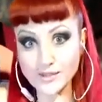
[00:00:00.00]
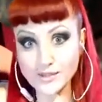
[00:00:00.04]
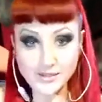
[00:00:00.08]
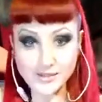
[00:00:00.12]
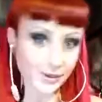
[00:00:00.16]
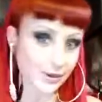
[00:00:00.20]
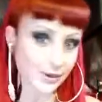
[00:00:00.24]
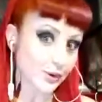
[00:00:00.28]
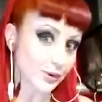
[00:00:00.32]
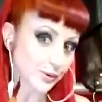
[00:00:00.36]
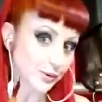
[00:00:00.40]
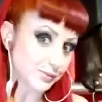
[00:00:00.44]

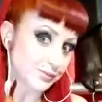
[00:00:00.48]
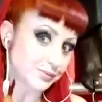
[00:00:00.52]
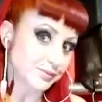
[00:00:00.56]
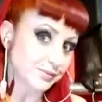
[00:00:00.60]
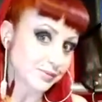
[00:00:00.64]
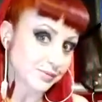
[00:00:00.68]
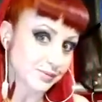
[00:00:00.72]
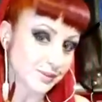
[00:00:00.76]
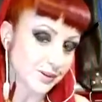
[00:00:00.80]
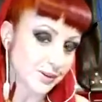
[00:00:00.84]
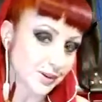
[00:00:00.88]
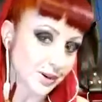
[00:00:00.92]
So,
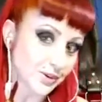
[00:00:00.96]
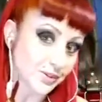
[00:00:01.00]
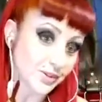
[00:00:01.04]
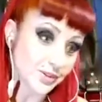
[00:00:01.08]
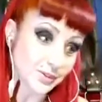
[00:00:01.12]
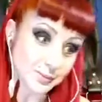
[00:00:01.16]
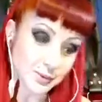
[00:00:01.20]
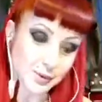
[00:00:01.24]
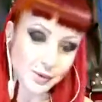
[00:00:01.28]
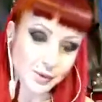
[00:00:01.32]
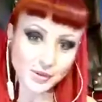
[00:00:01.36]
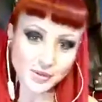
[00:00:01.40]

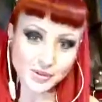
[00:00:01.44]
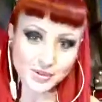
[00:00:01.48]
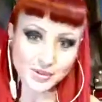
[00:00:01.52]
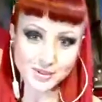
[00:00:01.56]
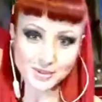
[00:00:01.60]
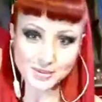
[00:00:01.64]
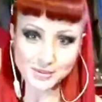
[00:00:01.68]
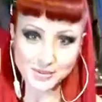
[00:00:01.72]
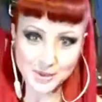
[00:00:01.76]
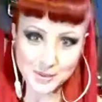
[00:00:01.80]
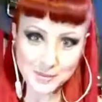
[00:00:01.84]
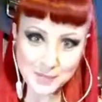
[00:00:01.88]
just because she's
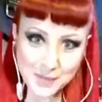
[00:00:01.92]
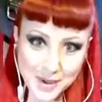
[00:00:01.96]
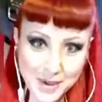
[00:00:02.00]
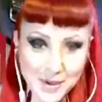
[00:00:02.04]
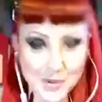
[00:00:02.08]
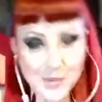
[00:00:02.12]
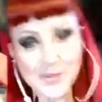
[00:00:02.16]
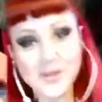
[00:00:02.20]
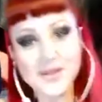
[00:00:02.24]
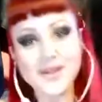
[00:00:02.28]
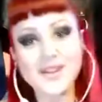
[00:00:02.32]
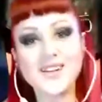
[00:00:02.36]
a
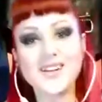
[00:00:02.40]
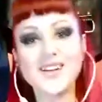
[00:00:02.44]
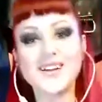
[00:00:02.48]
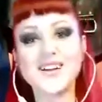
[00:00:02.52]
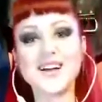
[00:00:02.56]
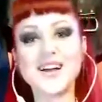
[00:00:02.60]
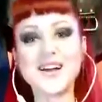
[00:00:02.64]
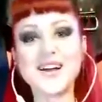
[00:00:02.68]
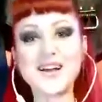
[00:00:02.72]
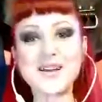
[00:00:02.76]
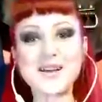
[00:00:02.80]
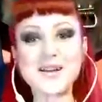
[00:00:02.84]
female
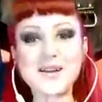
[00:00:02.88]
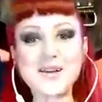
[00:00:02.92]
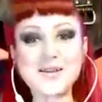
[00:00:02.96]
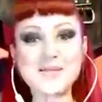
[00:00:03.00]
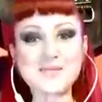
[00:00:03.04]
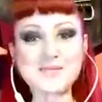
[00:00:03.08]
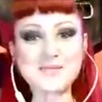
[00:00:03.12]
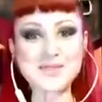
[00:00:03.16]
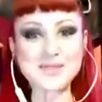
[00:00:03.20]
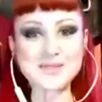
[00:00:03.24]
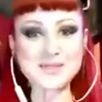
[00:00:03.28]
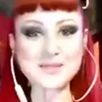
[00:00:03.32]

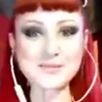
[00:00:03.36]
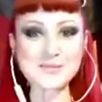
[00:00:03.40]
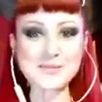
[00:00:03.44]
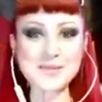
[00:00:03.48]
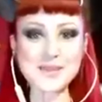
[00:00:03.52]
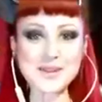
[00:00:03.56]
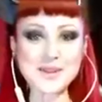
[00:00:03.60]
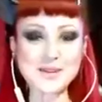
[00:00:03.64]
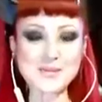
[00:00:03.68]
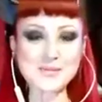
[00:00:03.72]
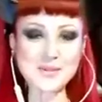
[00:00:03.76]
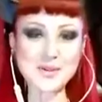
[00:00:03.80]
doesn't
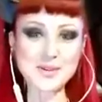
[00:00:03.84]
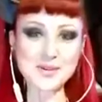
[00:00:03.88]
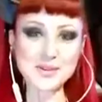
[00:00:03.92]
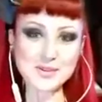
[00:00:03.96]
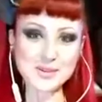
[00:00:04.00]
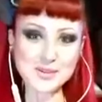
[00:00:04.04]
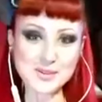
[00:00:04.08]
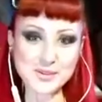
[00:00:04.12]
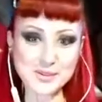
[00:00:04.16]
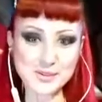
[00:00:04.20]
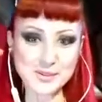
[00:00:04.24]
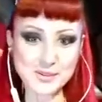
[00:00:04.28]
mean I'm going
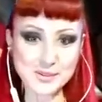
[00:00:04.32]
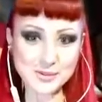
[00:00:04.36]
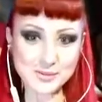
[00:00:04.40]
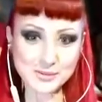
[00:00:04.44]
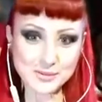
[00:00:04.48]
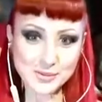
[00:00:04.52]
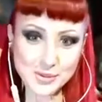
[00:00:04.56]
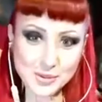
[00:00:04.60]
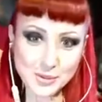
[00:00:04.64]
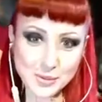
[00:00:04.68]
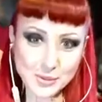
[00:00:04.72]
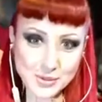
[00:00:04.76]
to
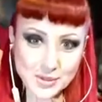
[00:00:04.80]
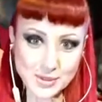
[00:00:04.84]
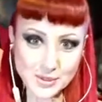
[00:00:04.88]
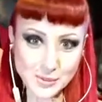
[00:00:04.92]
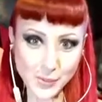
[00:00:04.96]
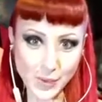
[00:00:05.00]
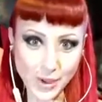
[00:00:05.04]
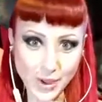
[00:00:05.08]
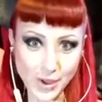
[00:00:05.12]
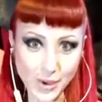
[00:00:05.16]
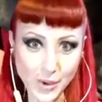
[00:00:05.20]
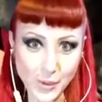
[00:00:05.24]
do it as
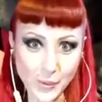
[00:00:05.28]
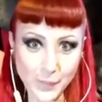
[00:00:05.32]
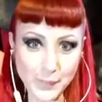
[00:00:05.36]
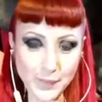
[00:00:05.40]
well.